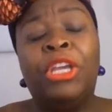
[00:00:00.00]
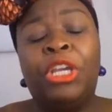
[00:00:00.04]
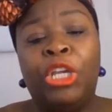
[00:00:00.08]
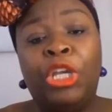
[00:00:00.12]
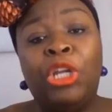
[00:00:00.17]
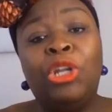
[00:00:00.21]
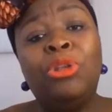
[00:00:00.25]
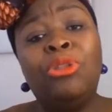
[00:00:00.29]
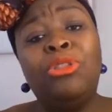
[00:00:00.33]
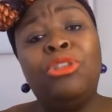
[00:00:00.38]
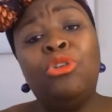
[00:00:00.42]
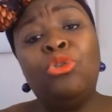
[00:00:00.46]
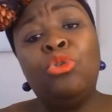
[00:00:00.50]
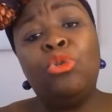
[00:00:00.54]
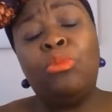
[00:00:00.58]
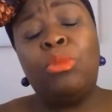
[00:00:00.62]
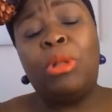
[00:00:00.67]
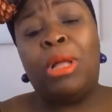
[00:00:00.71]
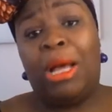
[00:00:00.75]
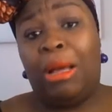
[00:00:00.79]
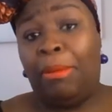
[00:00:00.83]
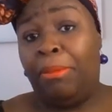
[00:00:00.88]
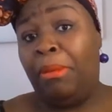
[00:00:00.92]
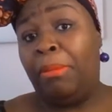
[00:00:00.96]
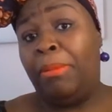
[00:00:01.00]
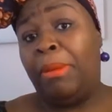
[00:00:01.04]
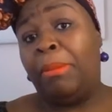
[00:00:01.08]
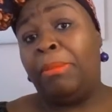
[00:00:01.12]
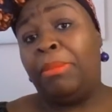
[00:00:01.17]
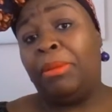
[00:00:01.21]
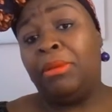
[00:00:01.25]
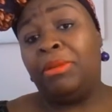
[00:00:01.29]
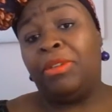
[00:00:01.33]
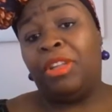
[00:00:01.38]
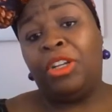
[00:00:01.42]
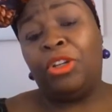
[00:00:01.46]
the normal hubble
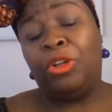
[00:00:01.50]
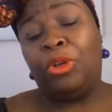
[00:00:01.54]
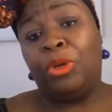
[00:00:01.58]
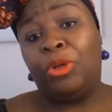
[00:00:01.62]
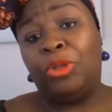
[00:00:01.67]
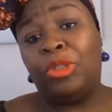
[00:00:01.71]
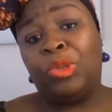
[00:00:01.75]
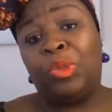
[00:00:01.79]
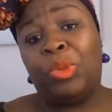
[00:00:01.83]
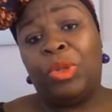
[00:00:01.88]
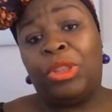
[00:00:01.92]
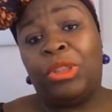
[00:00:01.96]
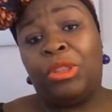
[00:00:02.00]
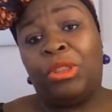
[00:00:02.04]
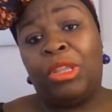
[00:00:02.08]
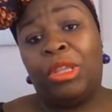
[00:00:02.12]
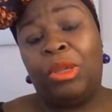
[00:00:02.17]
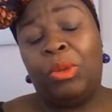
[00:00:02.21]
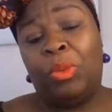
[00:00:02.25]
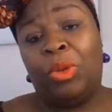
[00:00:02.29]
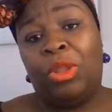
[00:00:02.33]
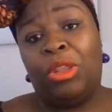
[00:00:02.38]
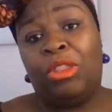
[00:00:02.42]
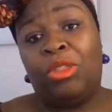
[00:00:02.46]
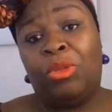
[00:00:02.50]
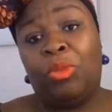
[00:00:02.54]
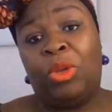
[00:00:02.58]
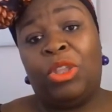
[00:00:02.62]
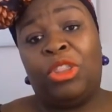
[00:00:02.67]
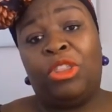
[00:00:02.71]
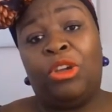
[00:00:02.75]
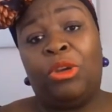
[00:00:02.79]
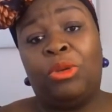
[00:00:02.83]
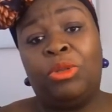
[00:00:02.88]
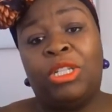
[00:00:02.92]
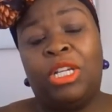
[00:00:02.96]
bubble that goes
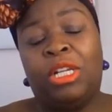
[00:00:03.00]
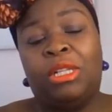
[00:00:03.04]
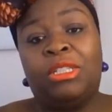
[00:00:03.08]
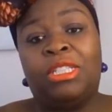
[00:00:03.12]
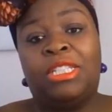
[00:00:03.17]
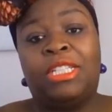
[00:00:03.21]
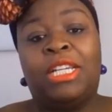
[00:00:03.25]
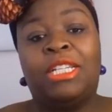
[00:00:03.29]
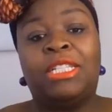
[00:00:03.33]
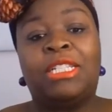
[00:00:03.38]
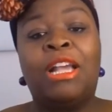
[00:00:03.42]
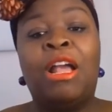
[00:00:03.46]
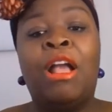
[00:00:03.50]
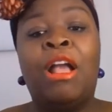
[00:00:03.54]
with hotel stays.